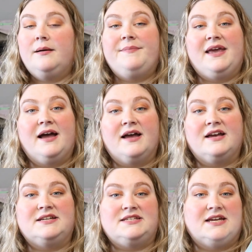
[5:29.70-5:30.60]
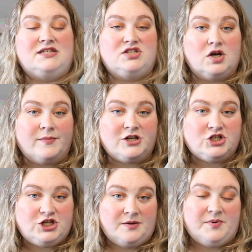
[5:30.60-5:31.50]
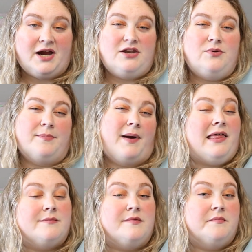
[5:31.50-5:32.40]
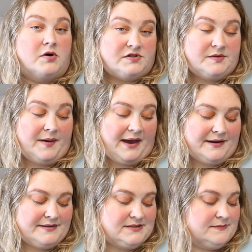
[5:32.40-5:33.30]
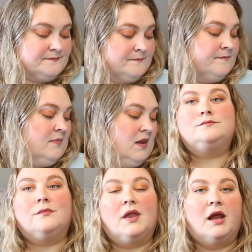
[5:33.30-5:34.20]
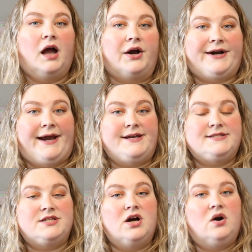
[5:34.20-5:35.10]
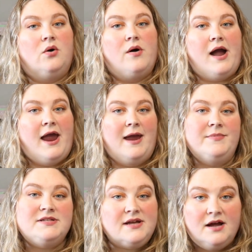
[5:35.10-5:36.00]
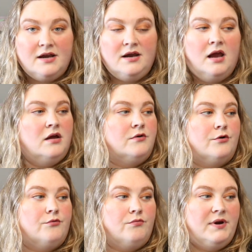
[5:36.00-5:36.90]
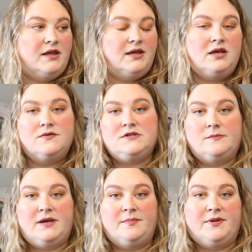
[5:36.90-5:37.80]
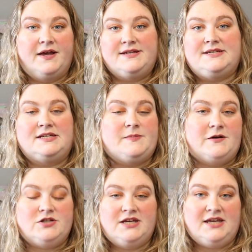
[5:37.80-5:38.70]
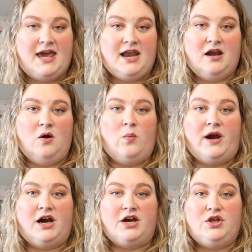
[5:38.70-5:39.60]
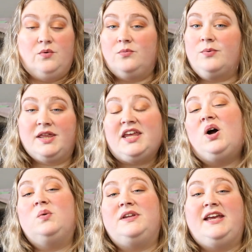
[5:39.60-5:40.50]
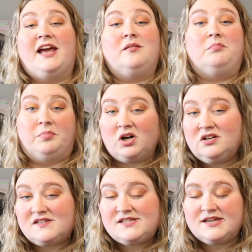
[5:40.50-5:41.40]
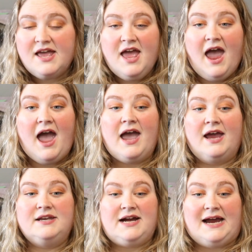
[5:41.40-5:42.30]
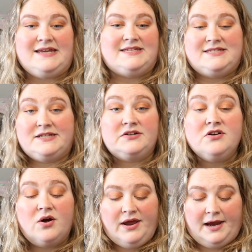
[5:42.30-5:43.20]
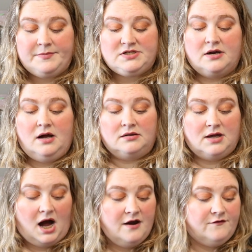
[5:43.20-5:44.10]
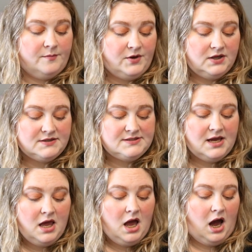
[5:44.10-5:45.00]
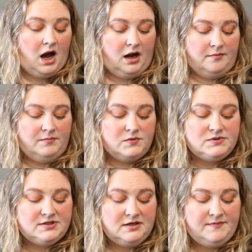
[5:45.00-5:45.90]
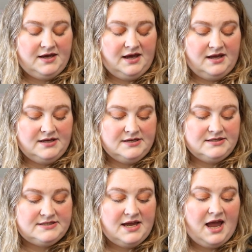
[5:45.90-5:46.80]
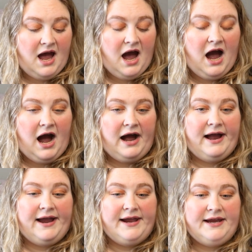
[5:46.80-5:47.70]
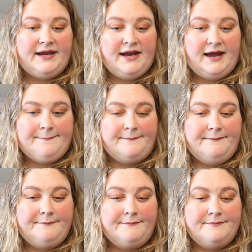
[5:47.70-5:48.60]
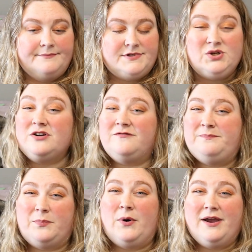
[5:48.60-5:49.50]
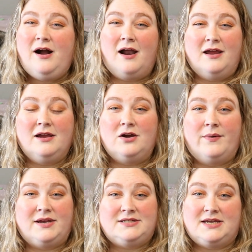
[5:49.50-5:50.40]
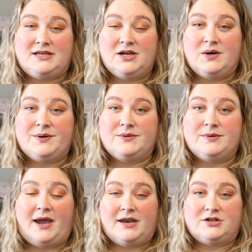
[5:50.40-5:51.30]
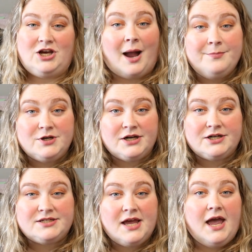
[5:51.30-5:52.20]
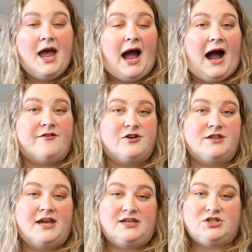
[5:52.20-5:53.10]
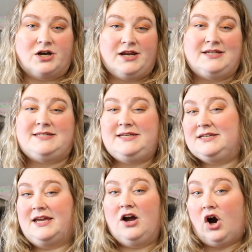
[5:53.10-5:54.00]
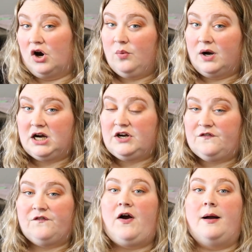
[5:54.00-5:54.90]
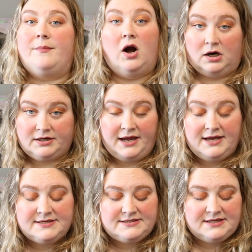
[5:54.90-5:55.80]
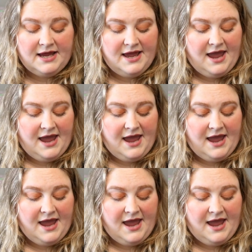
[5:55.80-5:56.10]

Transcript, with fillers: because it's so much cheaper and you can buy them in multi-packs. Alright, so Amazon really used to be a place, especially in Canada, where you could really only get books. And I still go to Amazon a lot for books, uh, mostly because I am sort of boycotting going to Indigo and Chapters after they started stealing artwork from artists